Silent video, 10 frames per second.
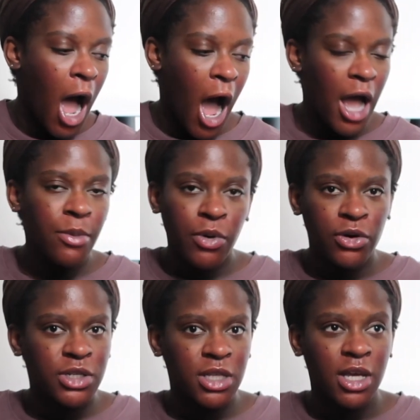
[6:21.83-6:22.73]
I
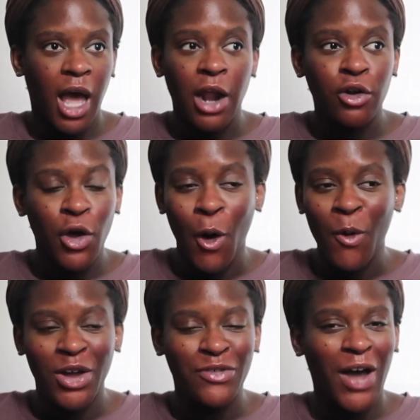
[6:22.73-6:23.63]
personally, I don't
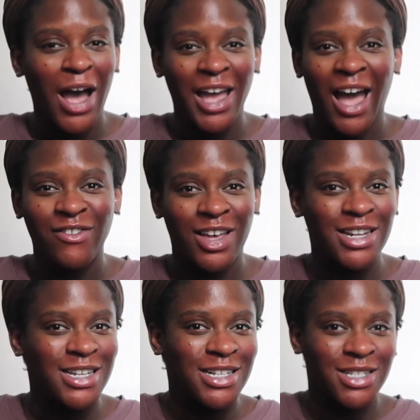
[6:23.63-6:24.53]
know if I had
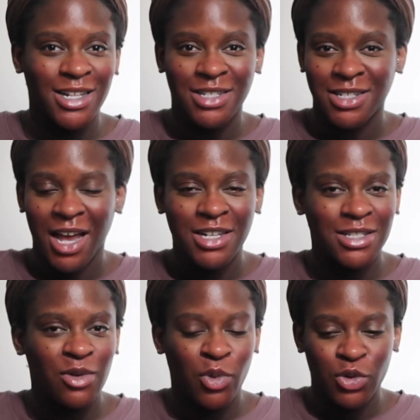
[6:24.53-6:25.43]
like desensitized
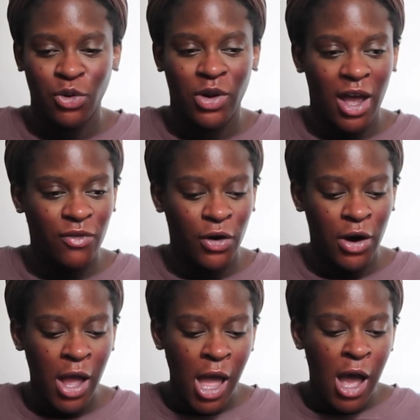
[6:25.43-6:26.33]
nipples or whatever,